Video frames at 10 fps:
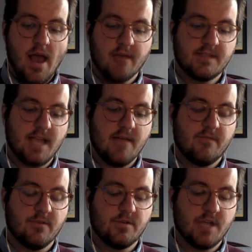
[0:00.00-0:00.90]
I've
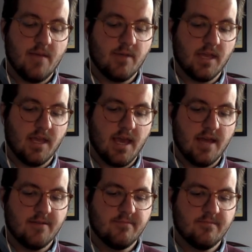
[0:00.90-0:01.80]
stopped food shopping
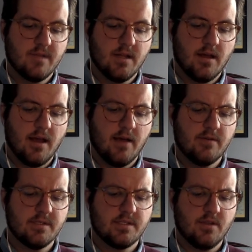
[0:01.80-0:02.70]
again. I
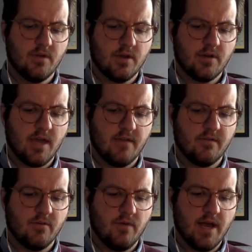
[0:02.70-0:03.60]
was doing okay
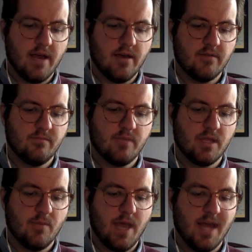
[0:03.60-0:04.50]
for a while, but
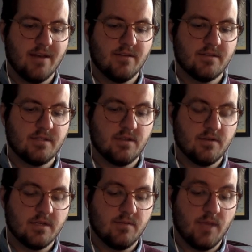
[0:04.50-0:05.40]
the bad news
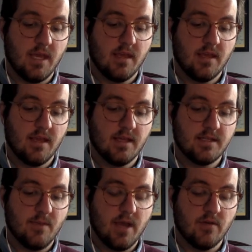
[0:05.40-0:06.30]
jolted me
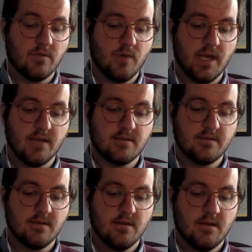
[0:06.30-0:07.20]
into my old ways.